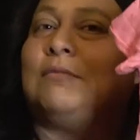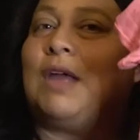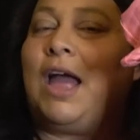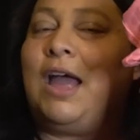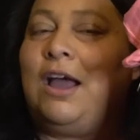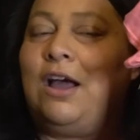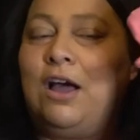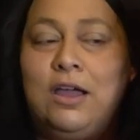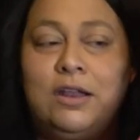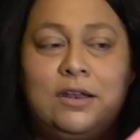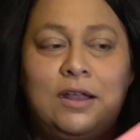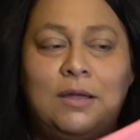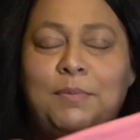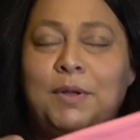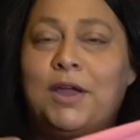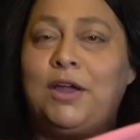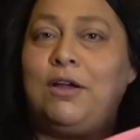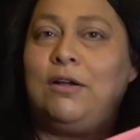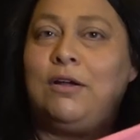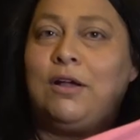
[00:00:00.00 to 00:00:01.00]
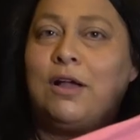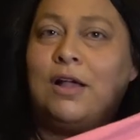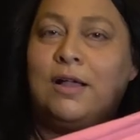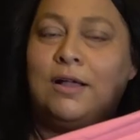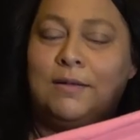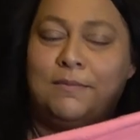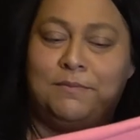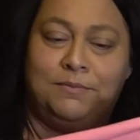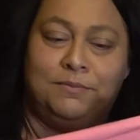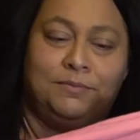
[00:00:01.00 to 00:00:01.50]
I got a pair,
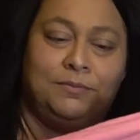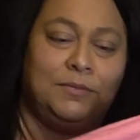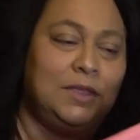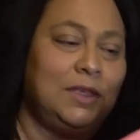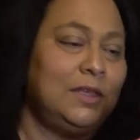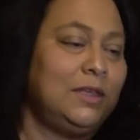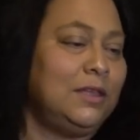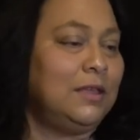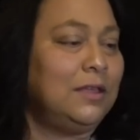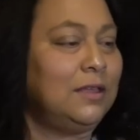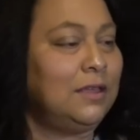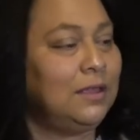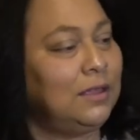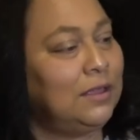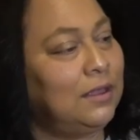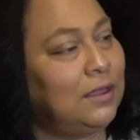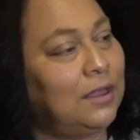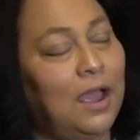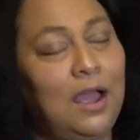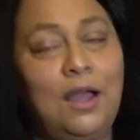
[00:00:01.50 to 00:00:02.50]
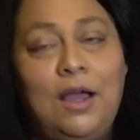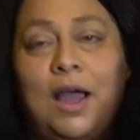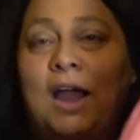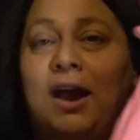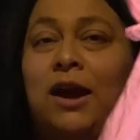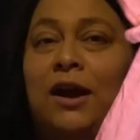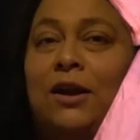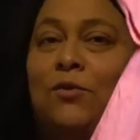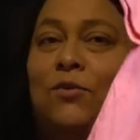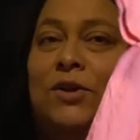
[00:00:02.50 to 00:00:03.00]
um, I
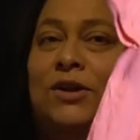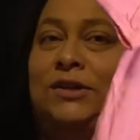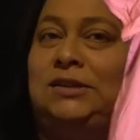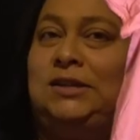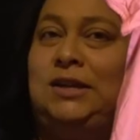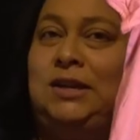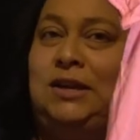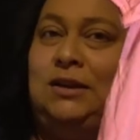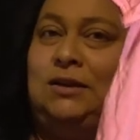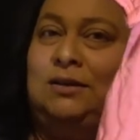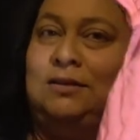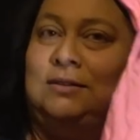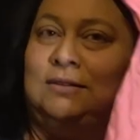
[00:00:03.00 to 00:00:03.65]
got a onesie.